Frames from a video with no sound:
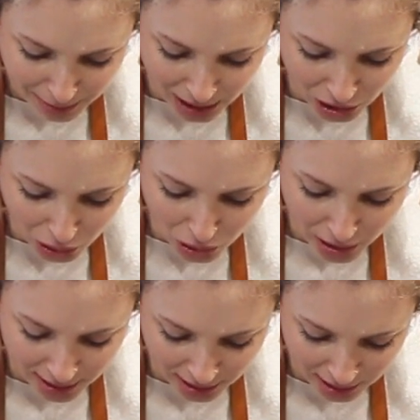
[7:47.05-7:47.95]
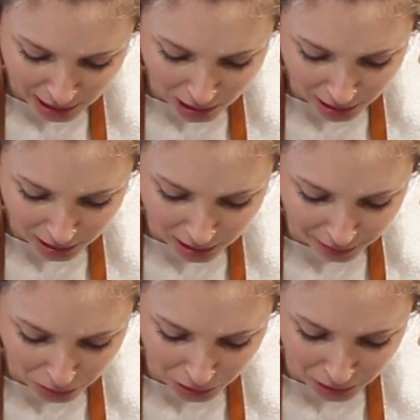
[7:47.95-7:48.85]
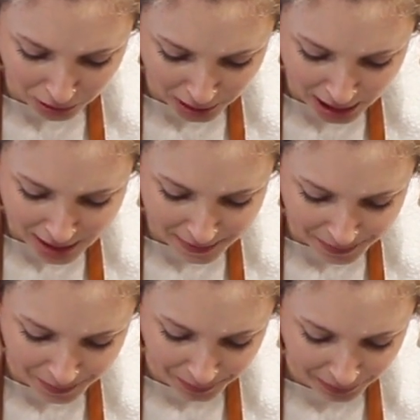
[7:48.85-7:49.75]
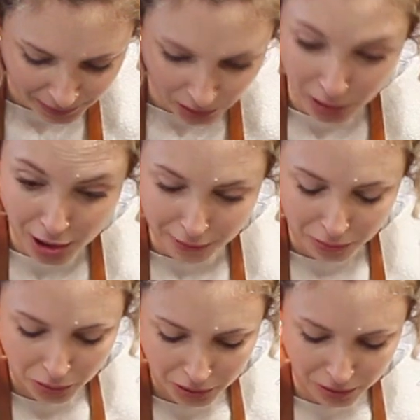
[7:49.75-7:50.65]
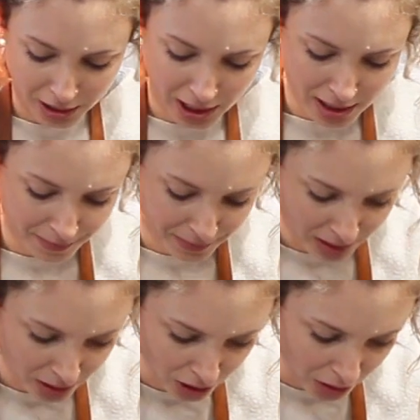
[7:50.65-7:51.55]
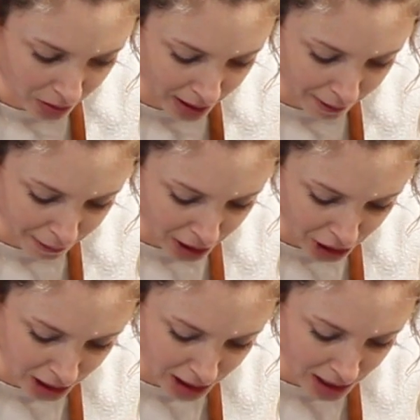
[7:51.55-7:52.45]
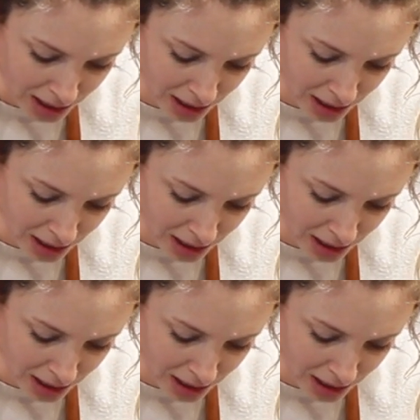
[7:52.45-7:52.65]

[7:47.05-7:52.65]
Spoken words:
Make sure there's lots of water on it, or enough water on it. You don't want any friction.